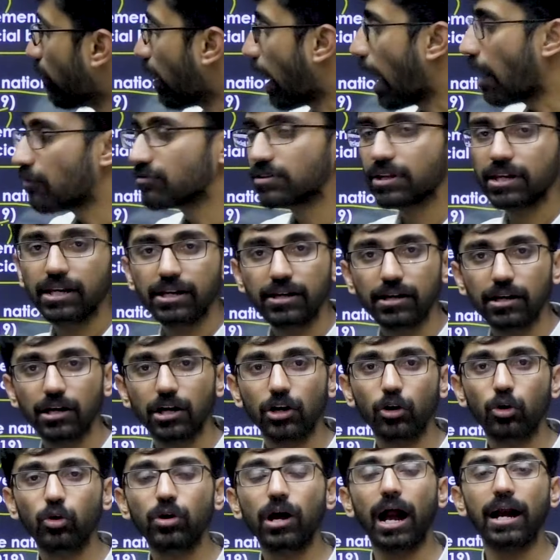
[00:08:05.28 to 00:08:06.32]
have the
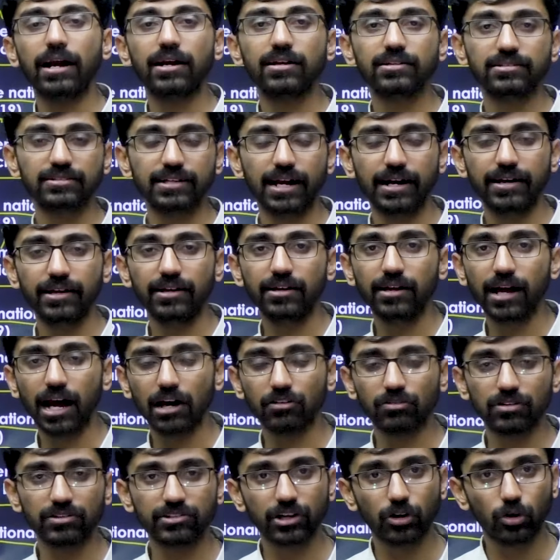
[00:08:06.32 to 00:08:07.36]
good understanding as
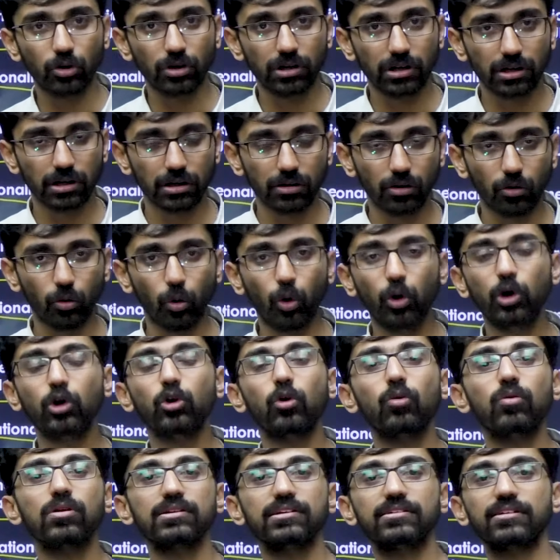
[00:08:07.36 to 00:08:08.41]
well as a good hold
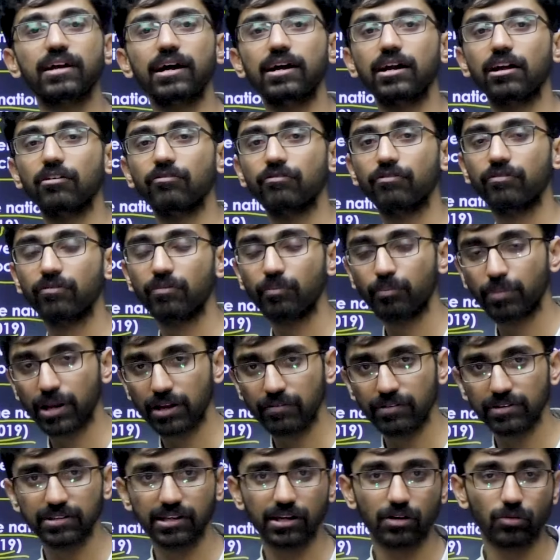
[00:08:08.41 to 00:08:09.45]
over this kind of
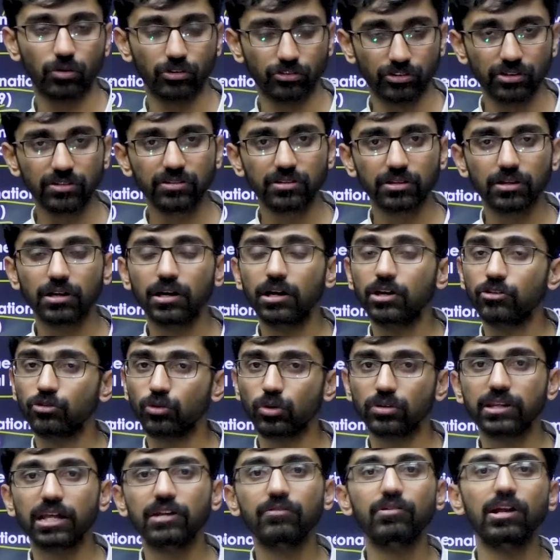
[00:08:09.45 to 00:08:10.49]
previous year questions,
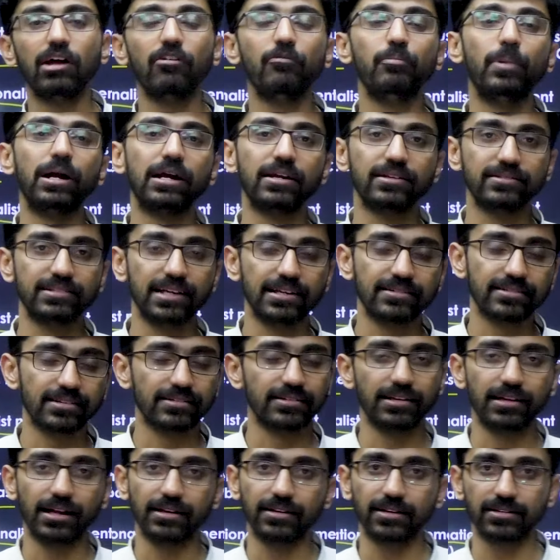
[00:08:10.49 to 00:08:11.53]
so then we'll have better chances
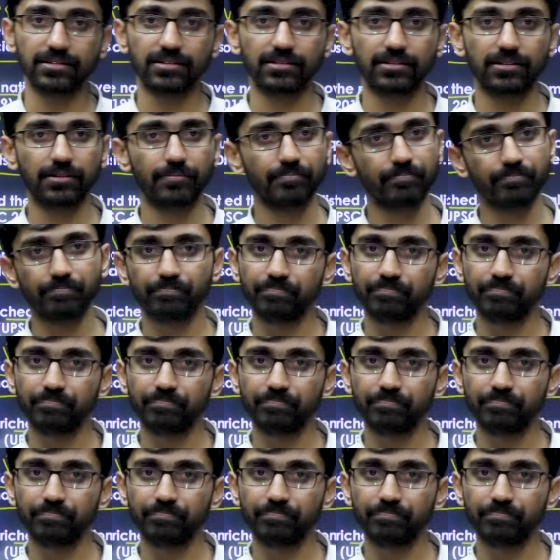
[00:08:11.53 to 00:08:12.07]
than others.